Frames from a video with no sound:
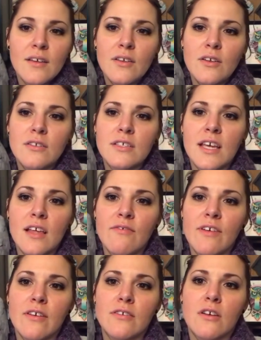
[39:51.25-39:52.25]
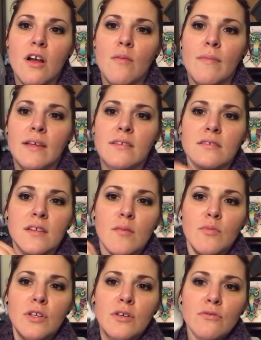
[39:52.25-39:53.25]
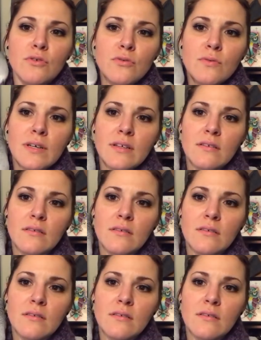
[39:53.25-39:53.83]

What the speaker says: Your tail feathers are all messed up. What are you doing?